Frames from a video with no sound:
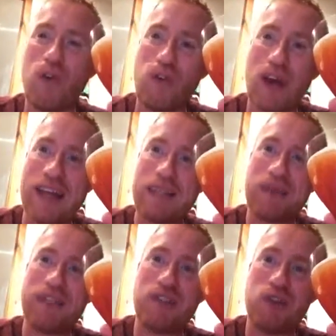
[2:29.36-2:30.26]
of
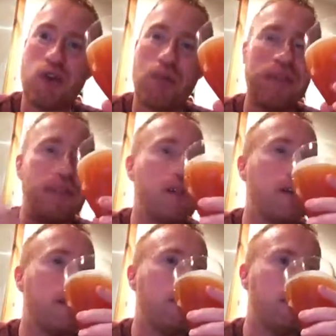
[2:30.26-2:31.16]
raspberries and strawberries,
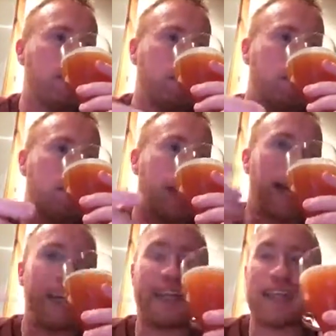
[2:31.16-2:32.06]

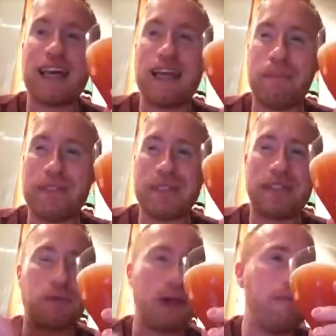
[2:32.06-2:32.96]
and you get that
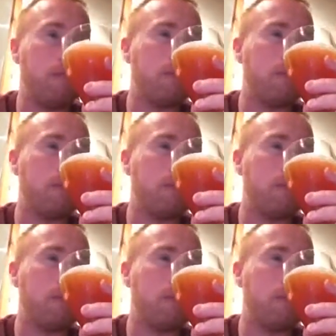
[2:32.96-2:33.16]
hibiscus as well.